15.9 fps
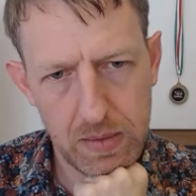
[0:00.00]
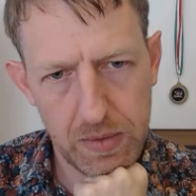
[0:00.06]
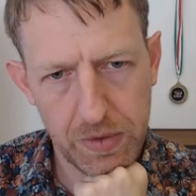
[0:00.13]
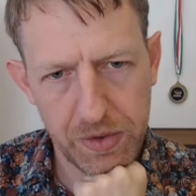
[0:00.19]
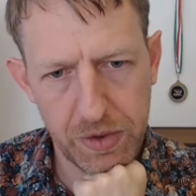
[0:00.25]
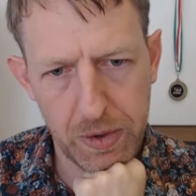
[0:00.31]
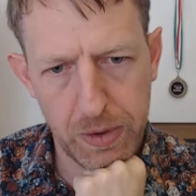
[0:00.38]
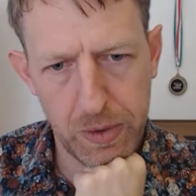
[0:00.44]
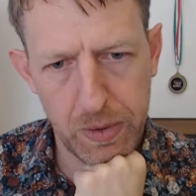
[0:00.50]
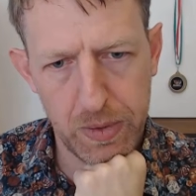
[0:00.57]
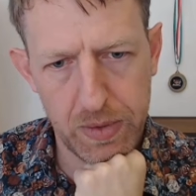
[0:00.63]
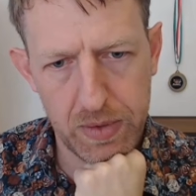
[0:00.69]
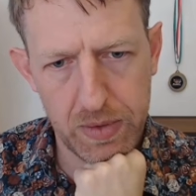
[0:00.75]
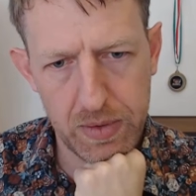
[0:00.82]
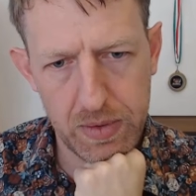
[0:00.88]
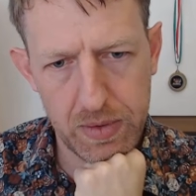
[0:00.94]
So,
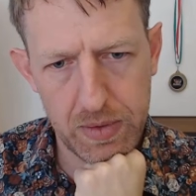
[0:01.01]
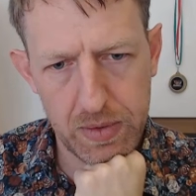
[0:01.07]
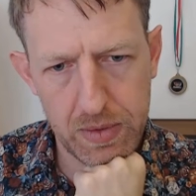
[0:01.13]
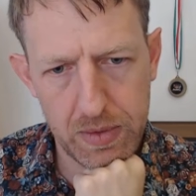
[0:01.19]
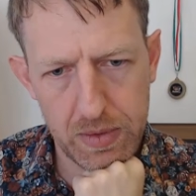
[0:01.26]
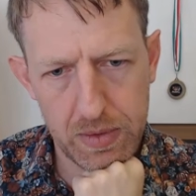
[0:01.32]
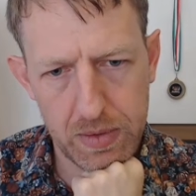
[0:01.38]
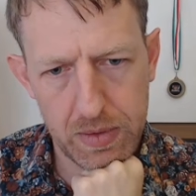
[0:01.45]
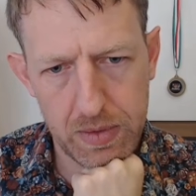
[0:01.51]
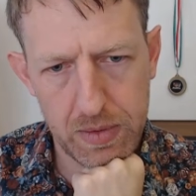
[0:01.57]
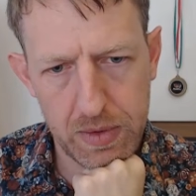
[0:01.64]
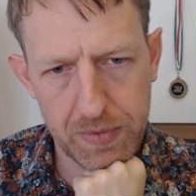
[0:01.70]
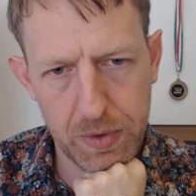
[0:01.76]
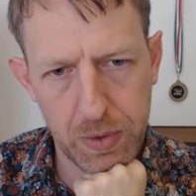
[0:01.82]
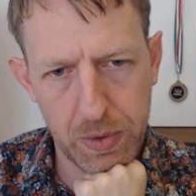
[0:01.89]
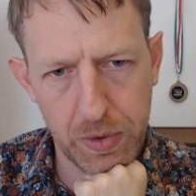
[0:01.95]

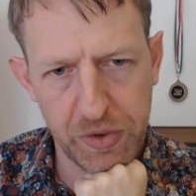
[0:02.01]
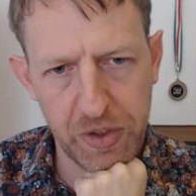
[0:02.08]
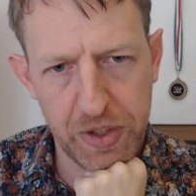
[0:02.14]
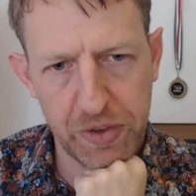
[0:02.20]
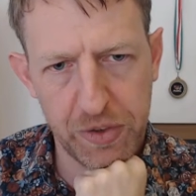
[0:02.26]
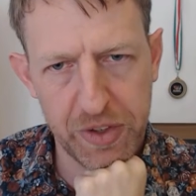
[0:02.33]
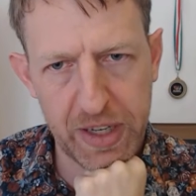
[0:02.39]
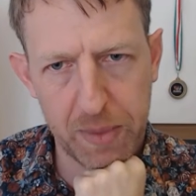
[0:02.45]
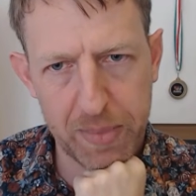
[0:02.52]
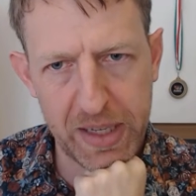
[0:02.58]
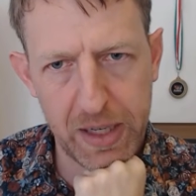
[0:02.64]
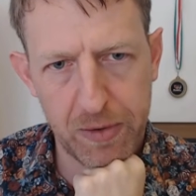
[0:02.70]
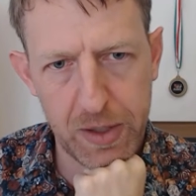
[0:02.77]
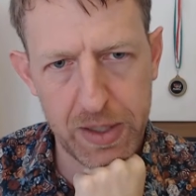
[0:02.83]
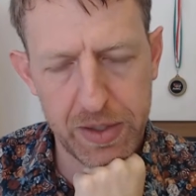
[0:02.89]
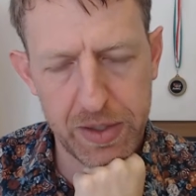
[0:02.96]
of course, I just take
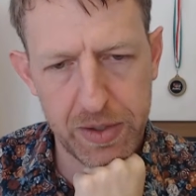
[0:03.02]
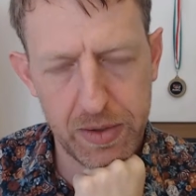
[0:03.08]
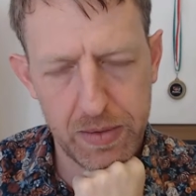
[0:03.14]
back, right?